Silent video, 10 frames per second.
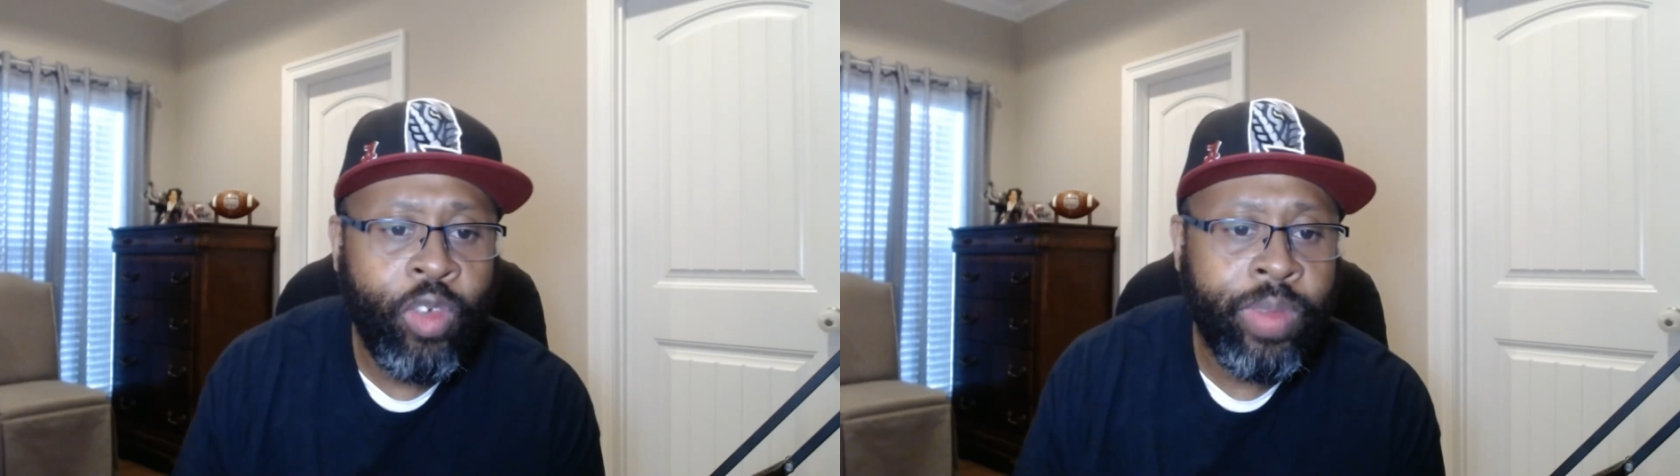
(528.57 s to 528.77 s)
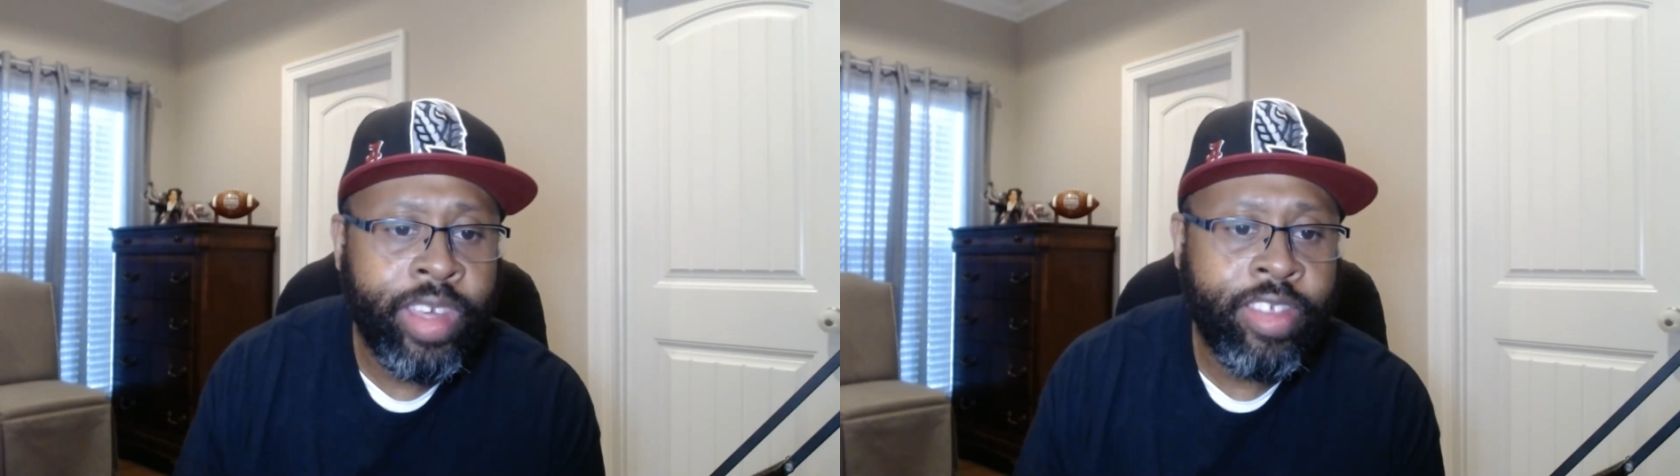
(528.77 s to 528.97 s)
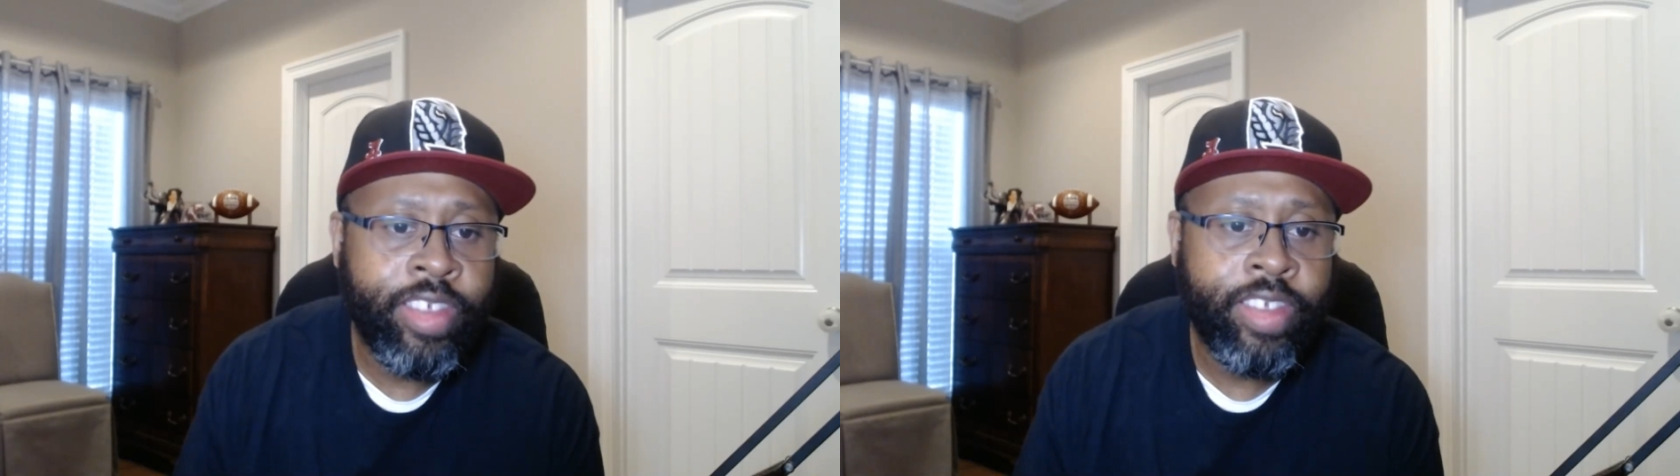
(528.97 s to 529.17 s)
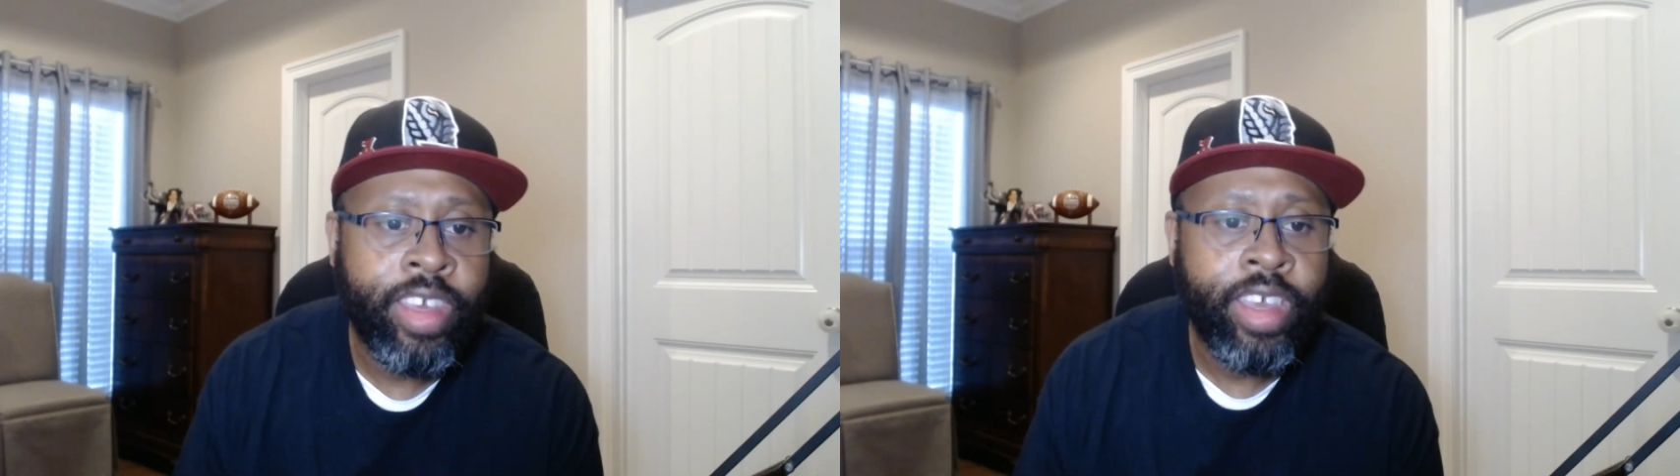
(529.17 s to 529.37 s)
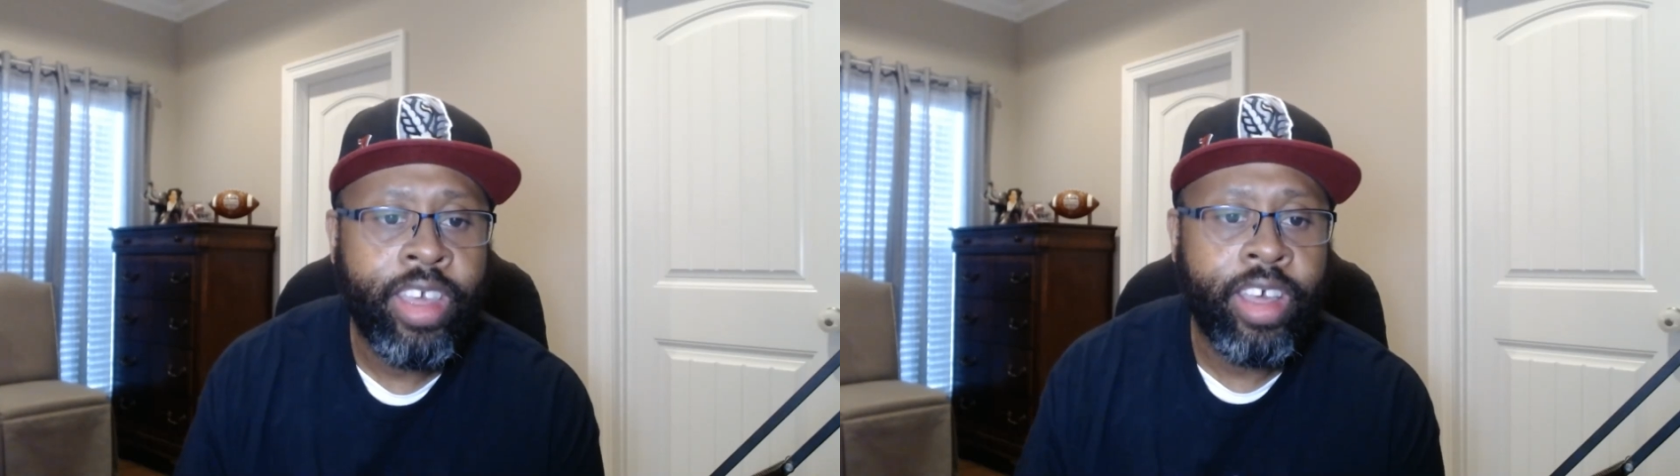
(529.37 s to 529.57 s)
Miss is
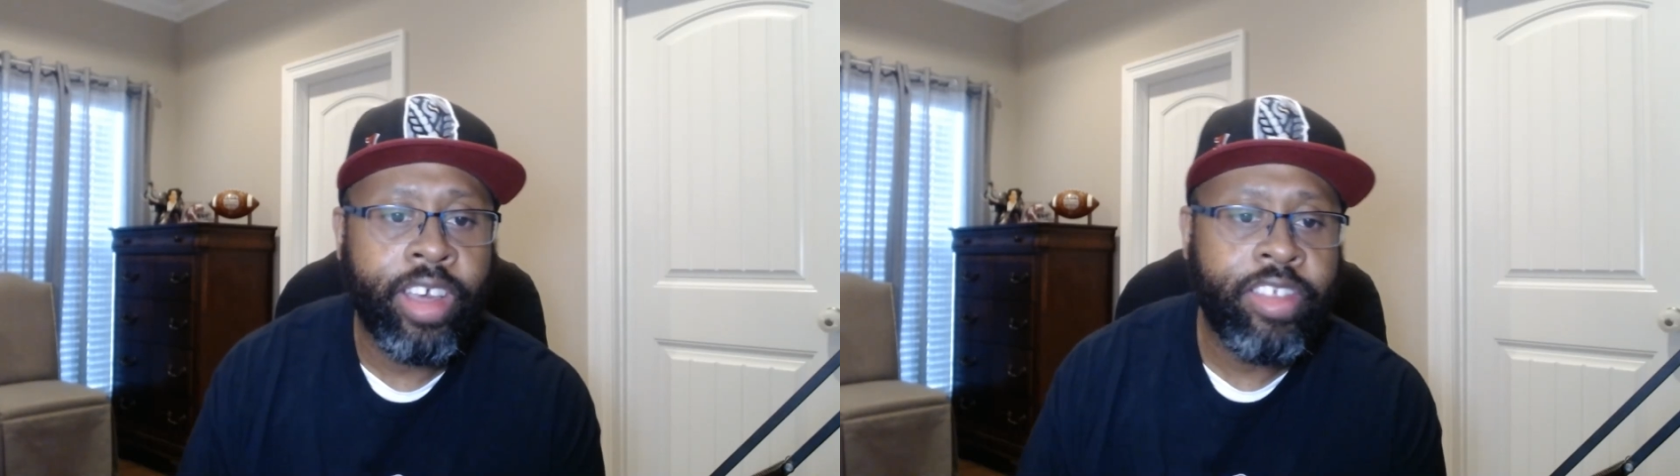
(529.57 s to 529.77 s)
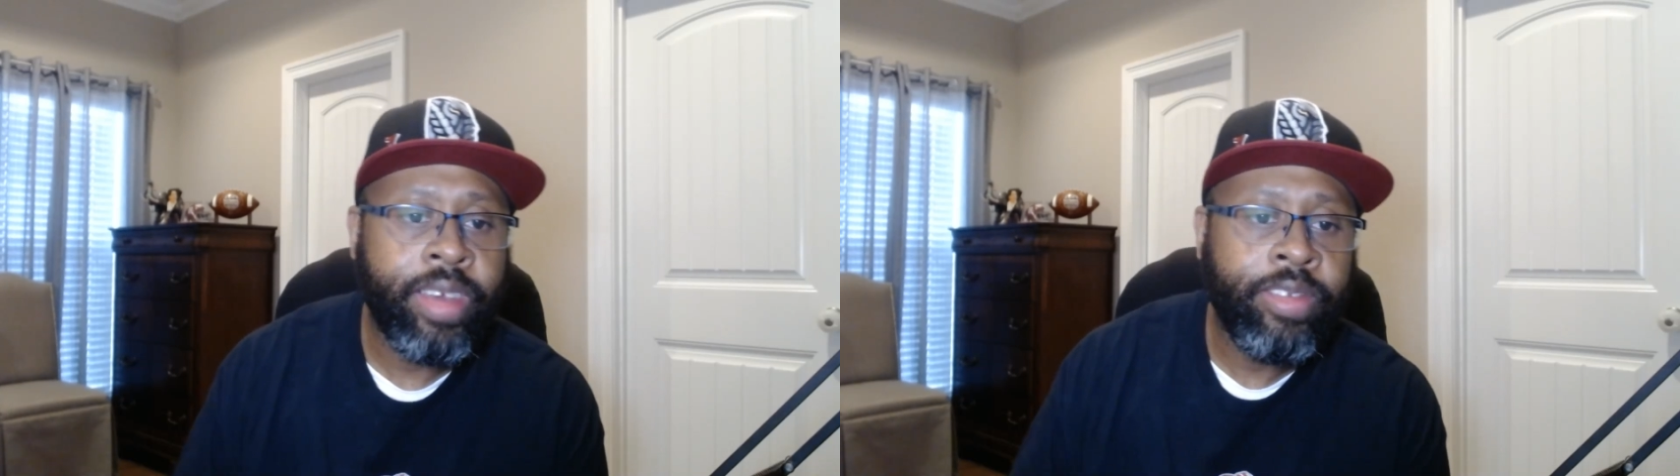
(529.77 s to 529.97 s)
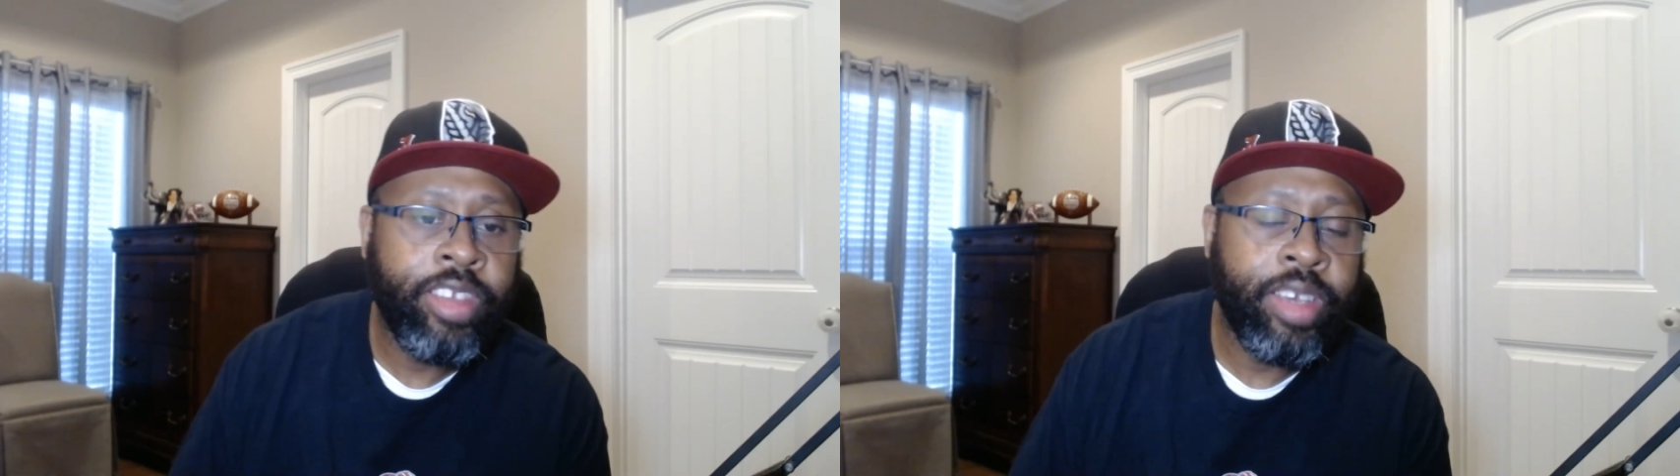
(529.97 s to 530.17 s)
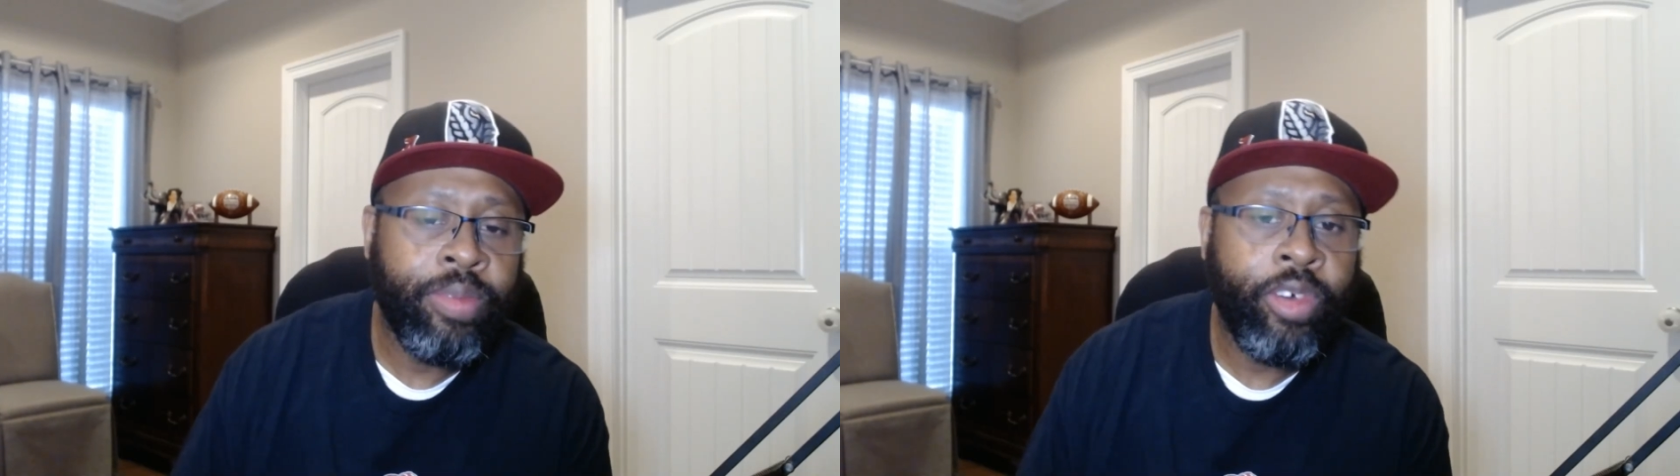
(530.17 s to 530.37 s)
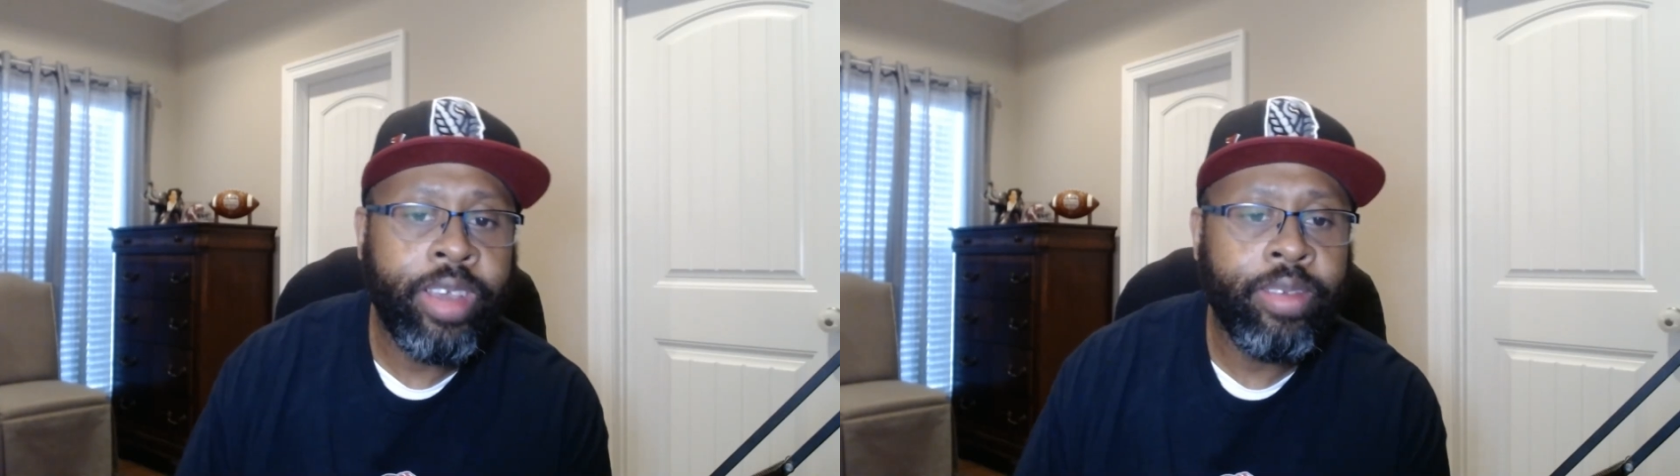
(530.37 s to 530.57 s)
a 17
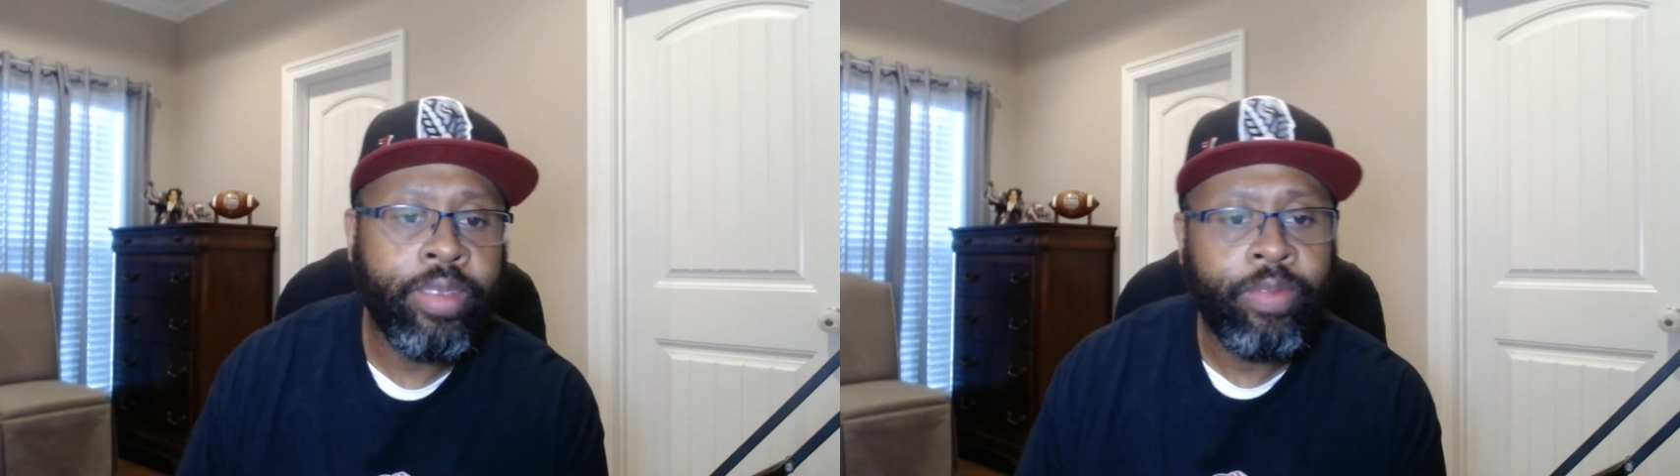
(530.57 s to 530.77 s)
point,